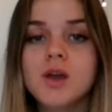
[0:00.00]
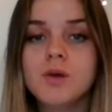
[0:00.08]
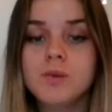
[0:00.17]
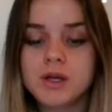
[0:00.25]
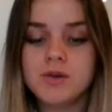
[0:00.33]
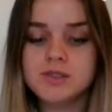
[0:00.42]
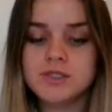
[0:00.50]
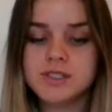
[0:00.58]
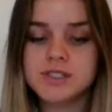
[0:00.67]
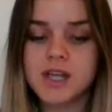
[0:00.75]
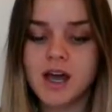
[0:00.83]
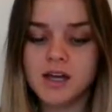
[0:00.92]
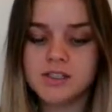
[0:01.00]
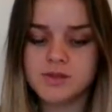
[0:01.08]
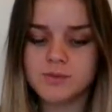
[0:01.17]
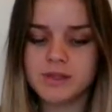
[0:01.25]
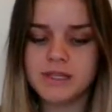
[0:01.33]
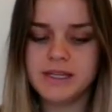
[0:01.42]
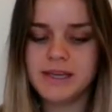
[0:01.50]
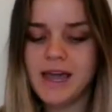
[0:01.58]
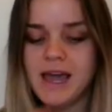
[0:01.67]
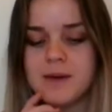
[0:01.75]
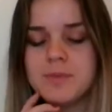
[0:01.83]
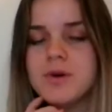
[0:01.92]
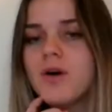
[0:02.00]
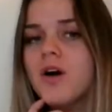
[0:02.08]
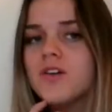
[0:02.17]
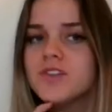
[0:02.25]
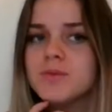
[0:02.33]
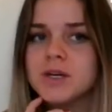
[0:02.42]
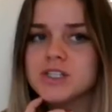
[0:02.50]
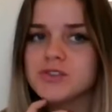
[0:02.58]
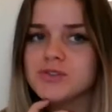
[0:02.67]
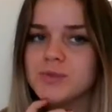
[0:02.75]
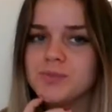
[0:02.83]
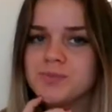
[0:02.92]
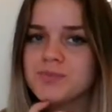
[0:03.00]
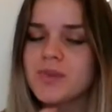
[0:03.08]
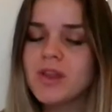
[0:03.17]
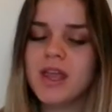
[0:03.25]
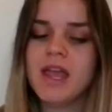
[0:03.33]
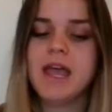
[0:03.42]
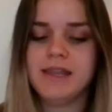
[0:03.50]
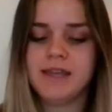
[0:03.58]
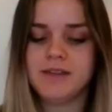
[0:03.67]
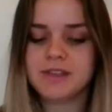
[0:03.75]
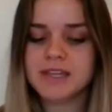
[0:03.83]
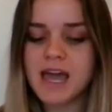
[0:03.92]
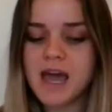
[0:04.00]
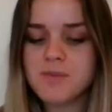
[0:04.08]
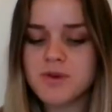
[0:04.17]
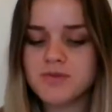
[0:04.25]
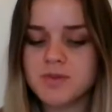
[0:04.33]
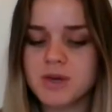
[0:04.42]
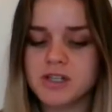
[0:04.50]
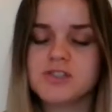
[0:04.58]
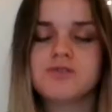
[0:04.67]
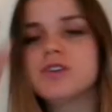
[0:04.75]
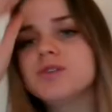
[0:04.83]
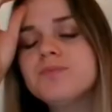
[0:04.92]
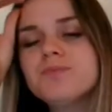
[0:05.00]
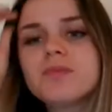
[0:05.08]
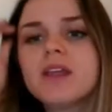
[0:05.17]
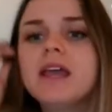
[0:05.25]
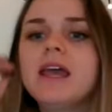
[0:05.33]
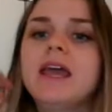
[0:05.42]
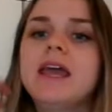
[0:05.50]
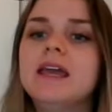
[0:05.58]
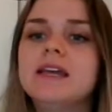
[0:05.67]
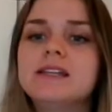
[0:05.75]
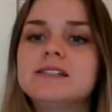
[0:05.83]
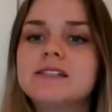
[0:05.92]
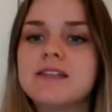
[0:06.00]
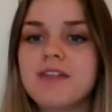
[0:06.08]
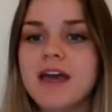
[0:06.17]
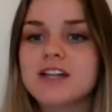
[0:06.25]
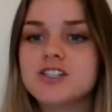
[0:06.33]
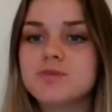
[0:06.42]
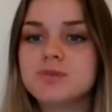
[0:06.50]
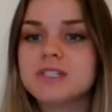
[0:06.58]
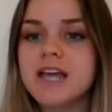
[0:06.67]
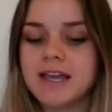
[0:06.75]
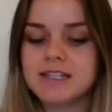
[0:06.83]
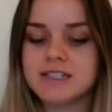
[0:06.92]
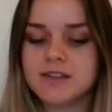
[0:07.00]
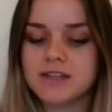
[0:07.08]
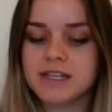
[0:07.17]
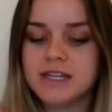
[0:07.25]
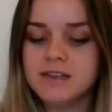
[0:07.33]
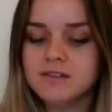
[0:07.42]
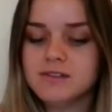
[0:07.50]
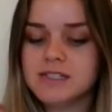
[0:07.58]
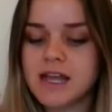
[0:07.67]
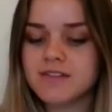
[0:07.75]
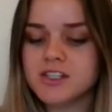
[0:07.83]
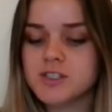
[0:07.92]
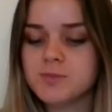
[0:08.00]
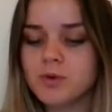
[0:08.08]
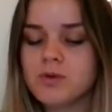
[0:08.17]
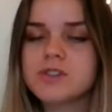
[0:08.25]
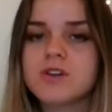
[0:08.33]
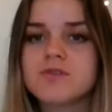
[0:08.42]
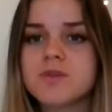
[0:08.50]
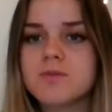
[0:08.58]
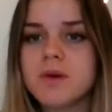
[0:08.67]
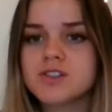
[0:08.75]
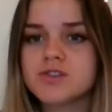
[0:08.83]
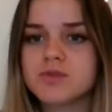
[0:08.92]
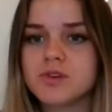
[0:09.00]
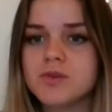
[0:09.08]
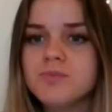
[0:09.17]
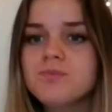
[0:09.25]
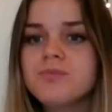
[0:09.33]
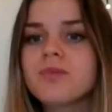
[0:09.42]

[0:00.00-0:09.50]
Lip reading: We're going to start with the cap of the mushroom. Now the cap of the mushroom is there to protect the gills and the spores of the mushroom